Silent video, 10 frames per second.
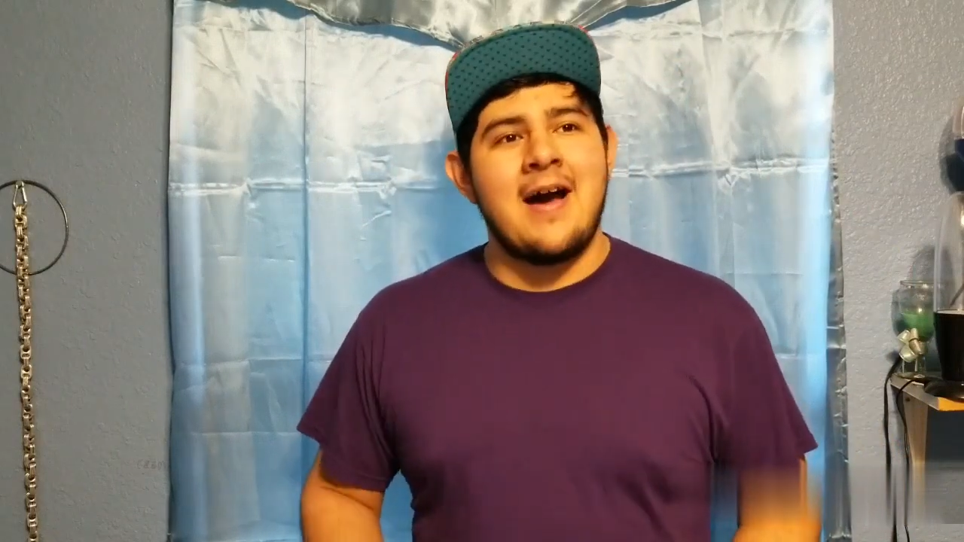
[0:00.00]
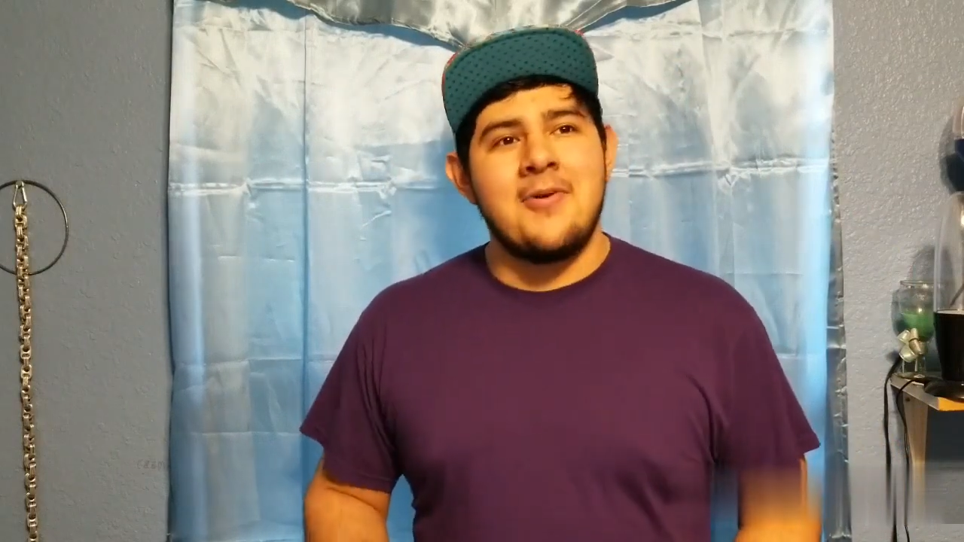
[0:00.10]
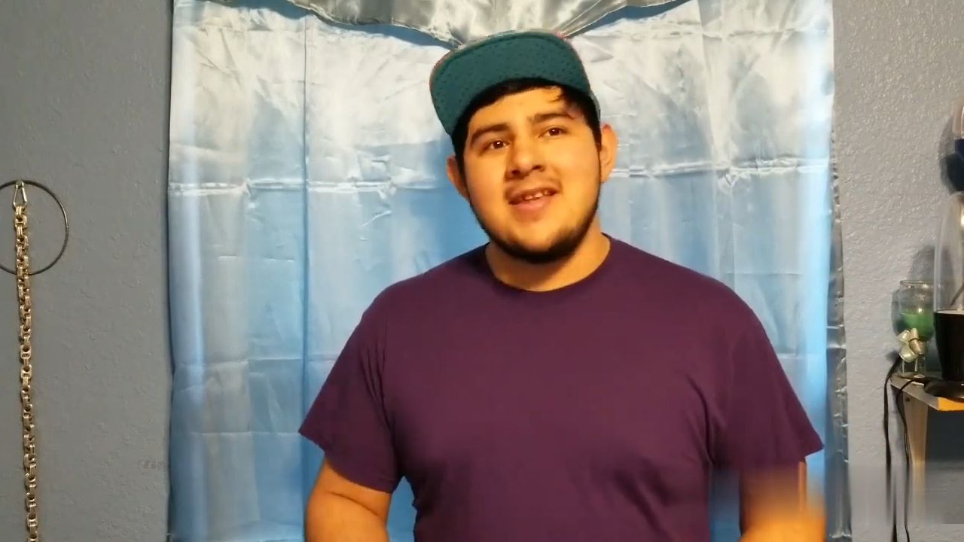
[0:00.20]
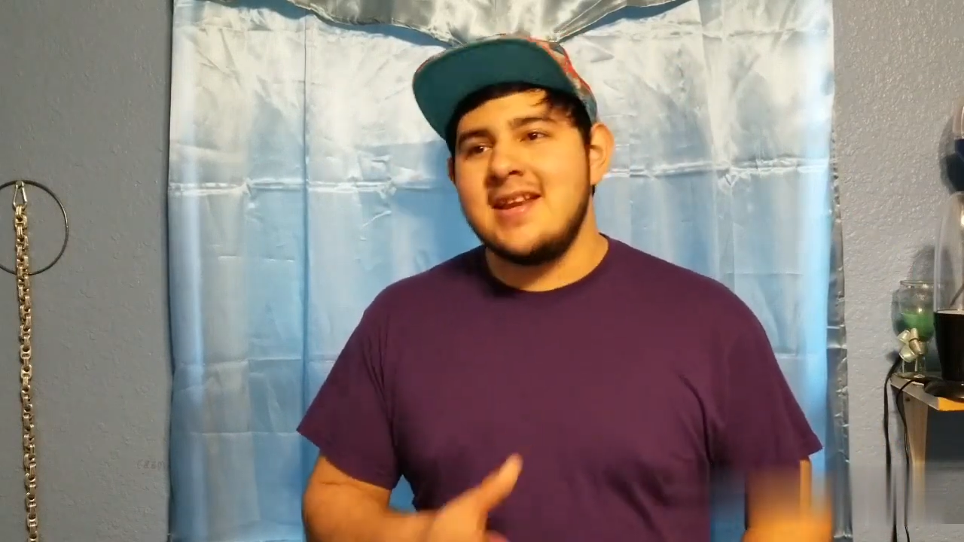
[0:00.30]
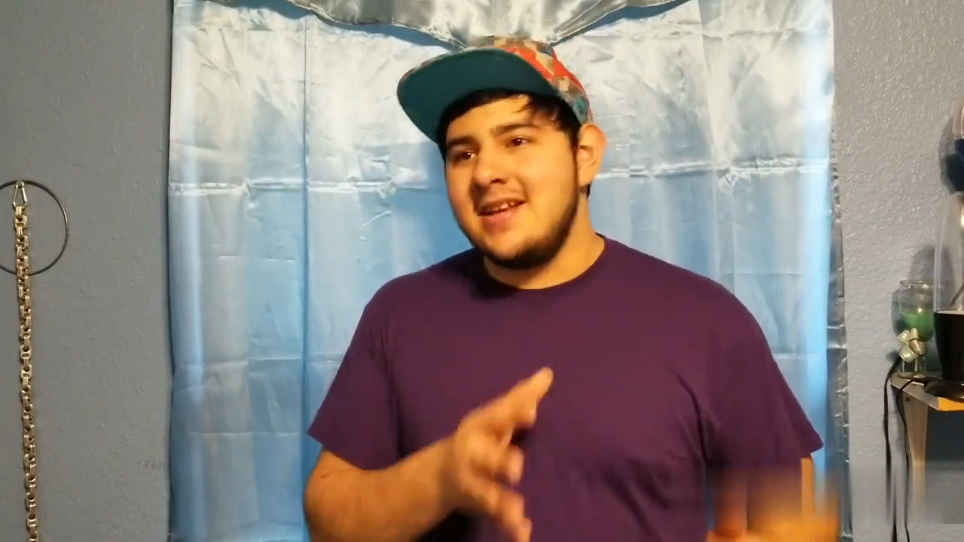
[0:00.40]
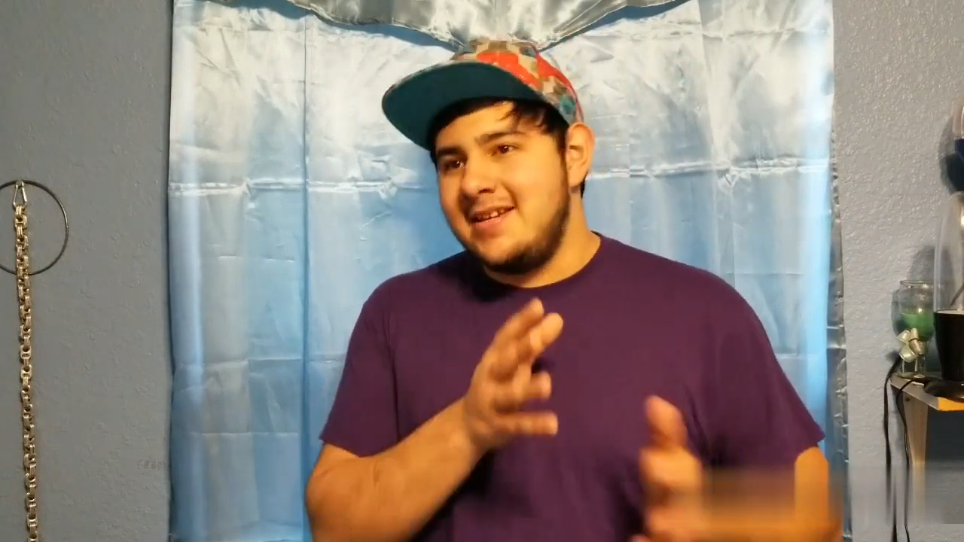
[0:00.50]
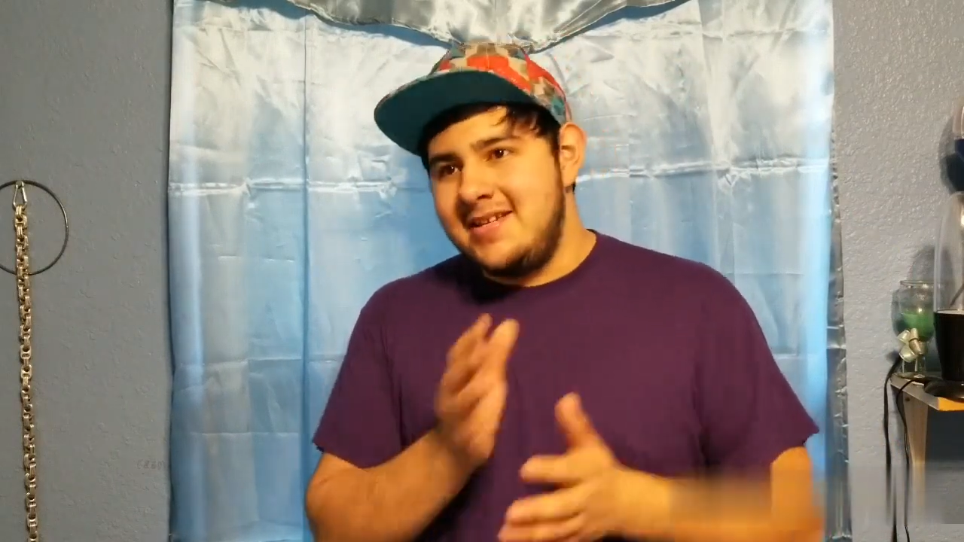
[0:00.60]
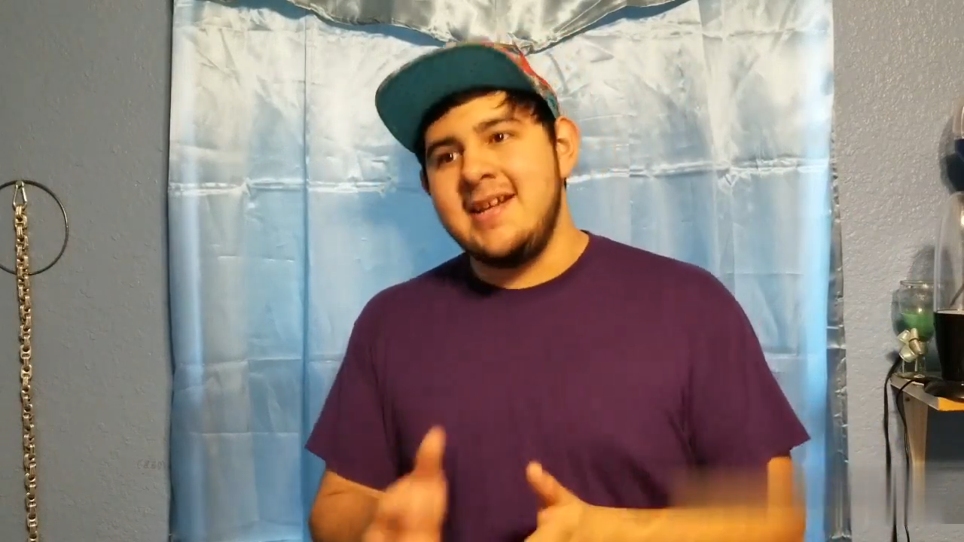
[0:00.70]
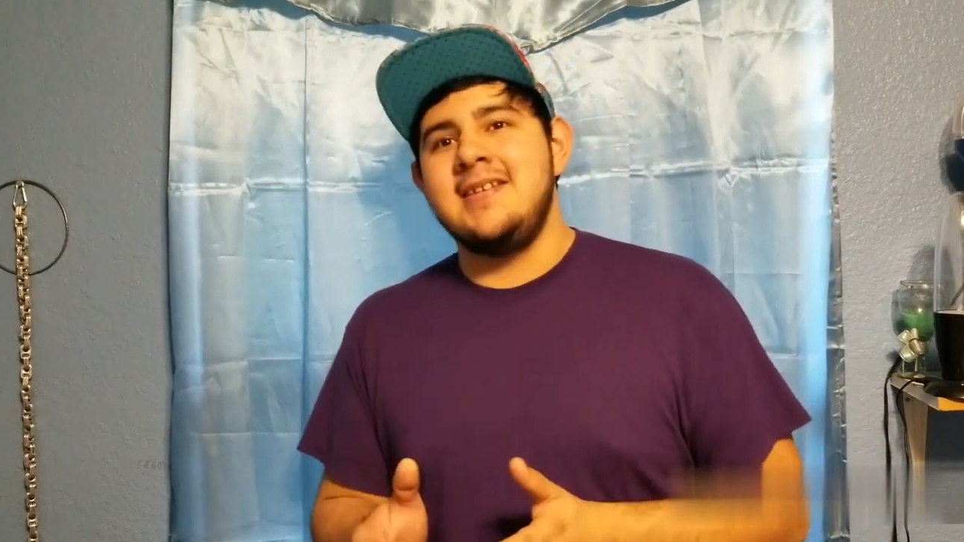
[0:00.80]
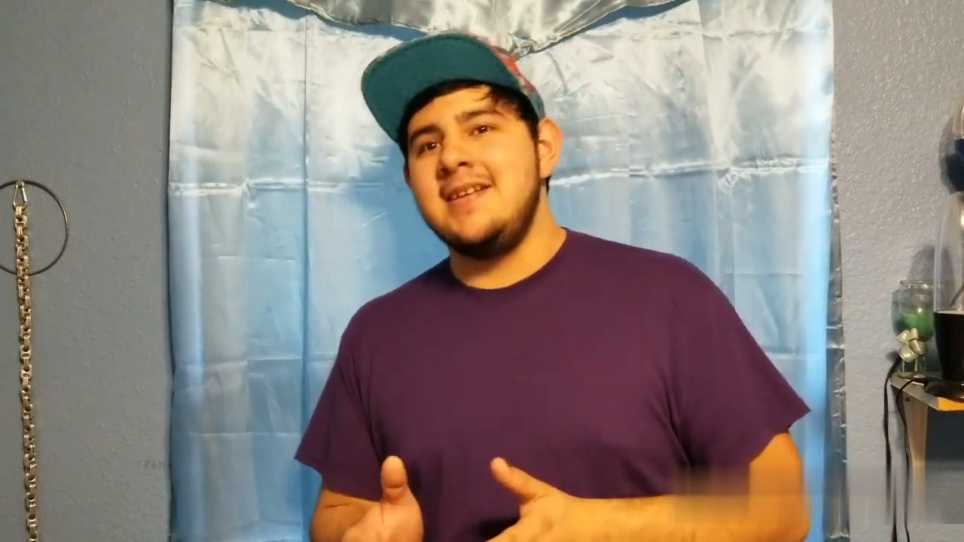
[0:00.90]
I'm gonna get
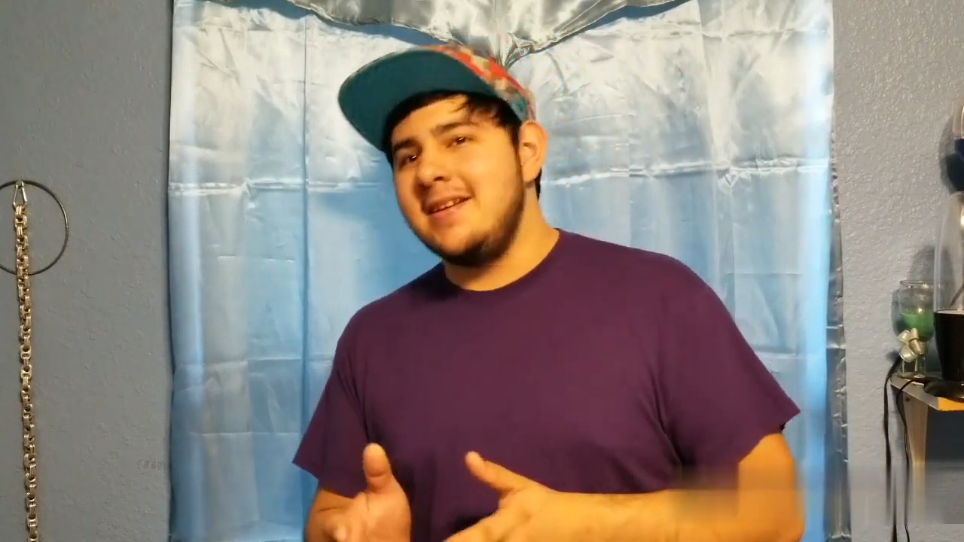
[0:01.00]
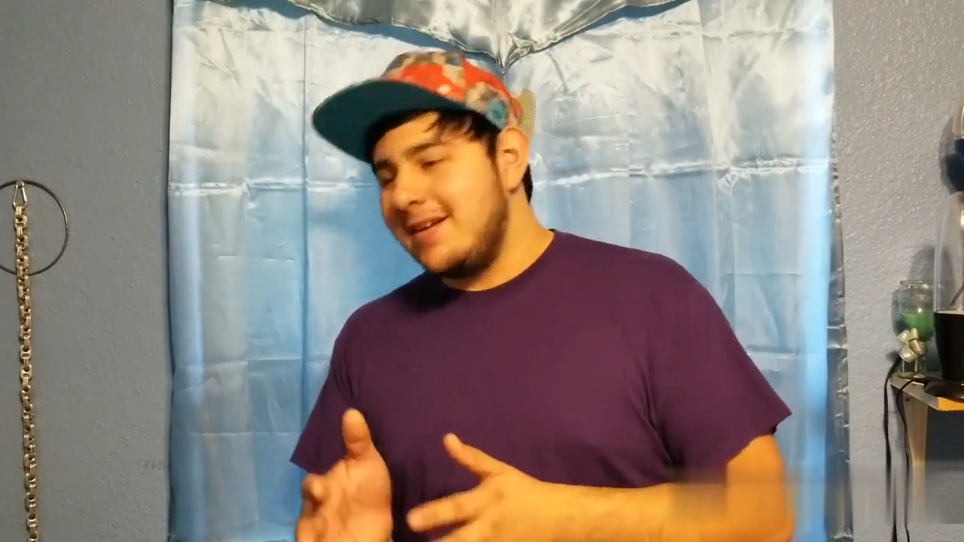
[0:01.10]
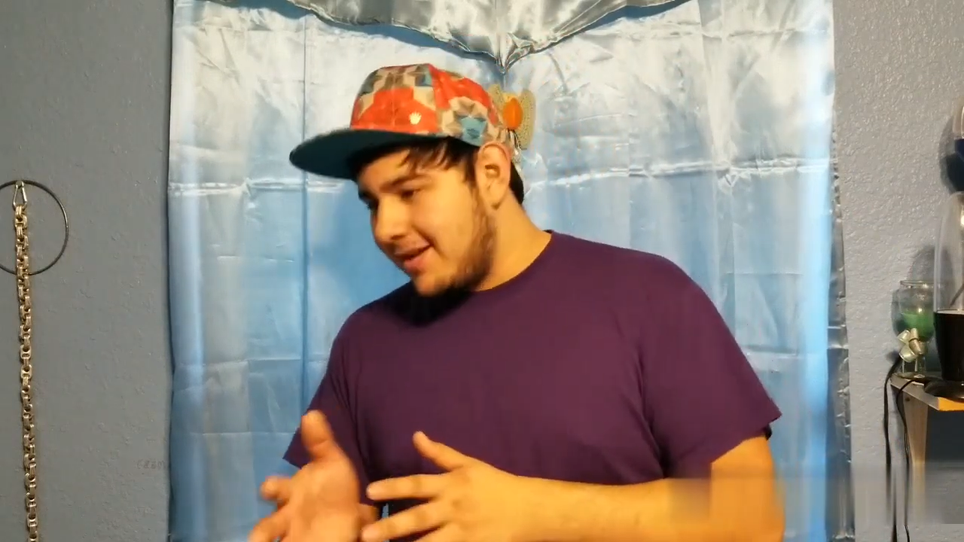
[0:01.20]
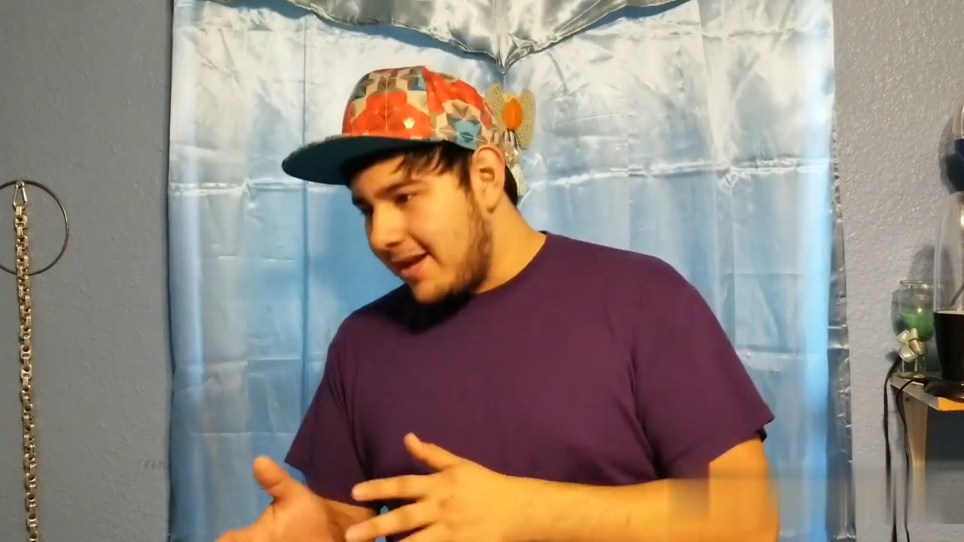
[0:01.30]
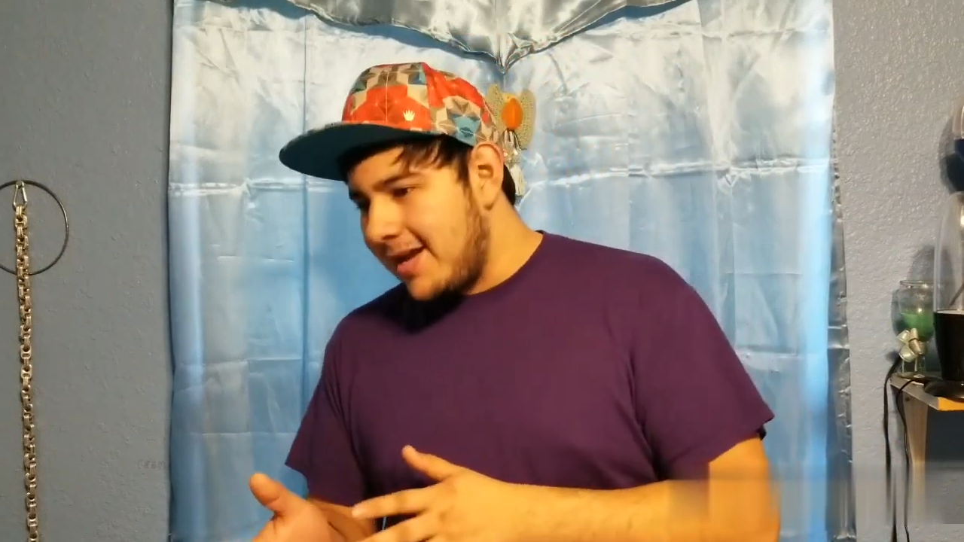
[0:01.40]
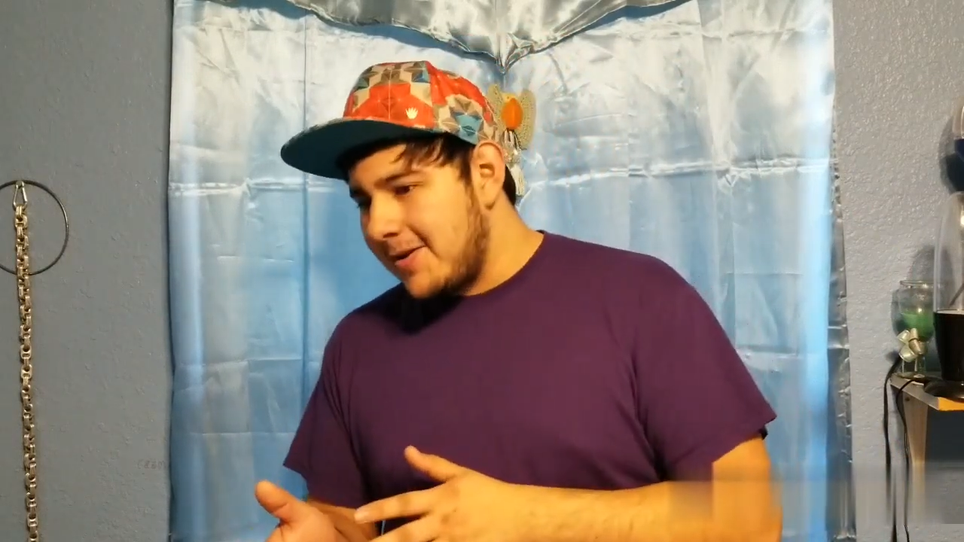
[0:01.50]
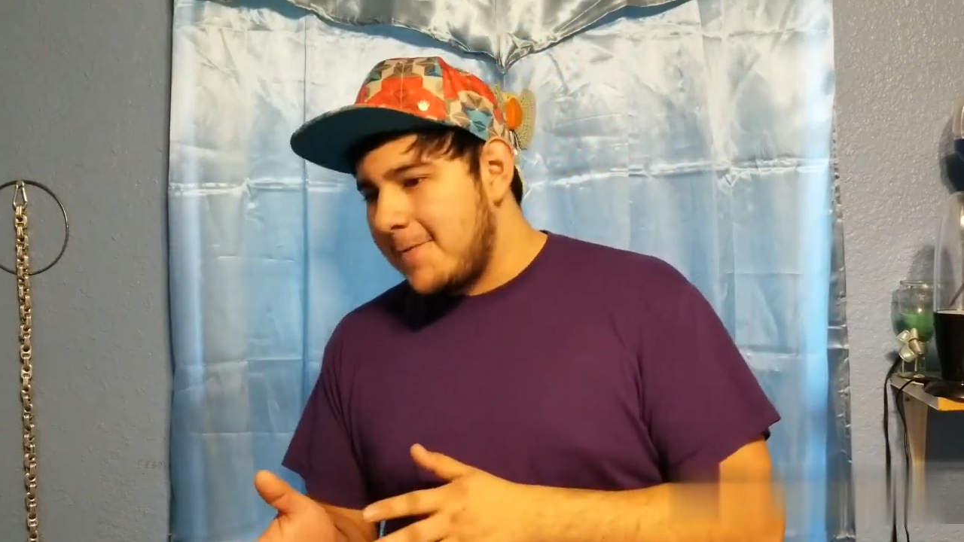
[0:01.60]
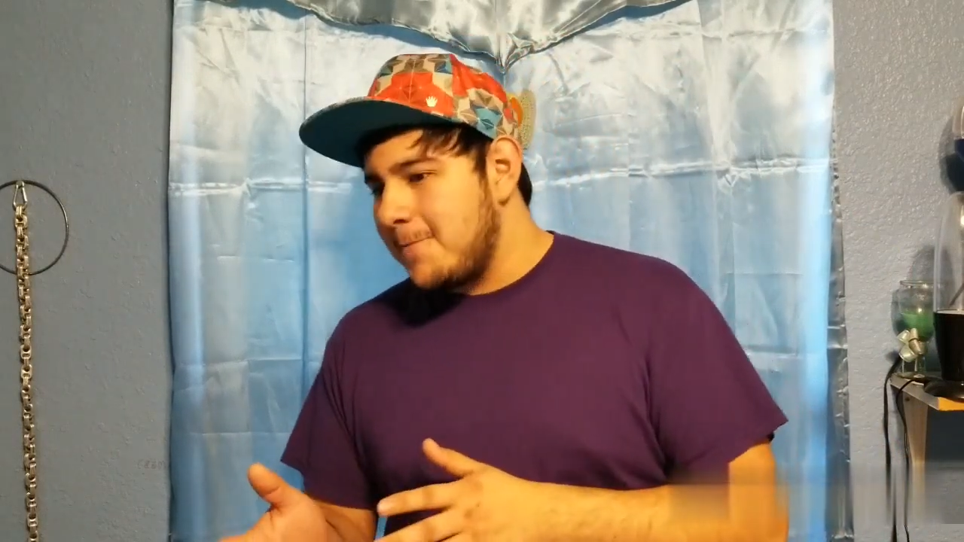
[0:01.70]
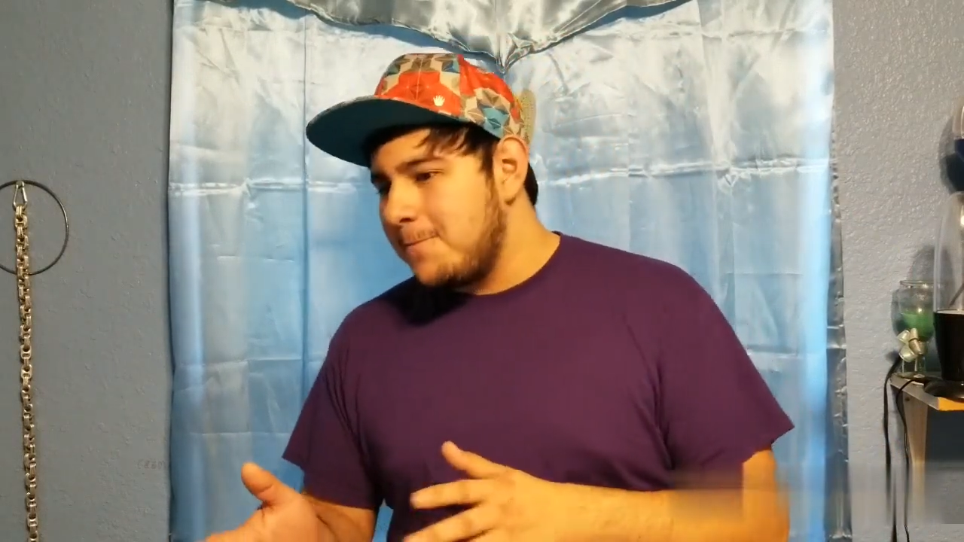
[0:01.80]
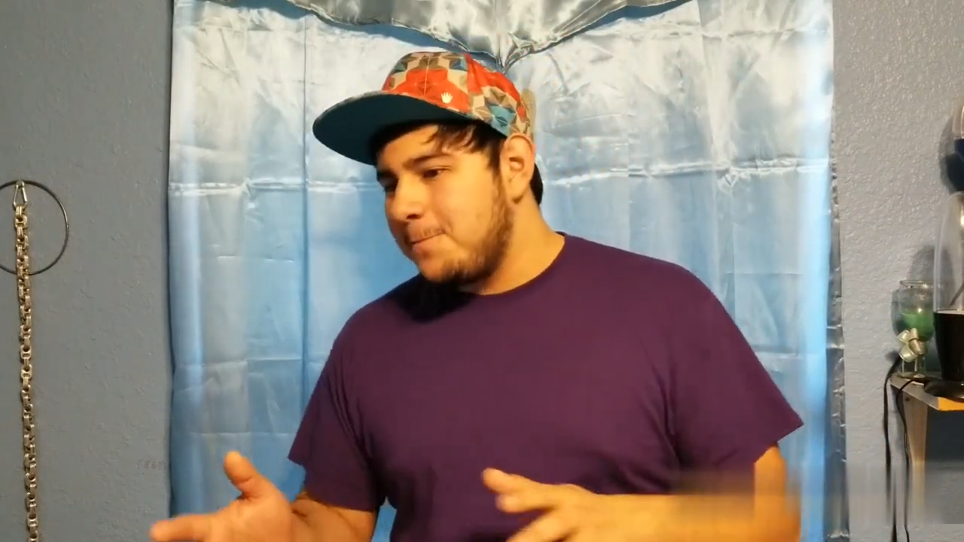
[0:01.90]
addicted again,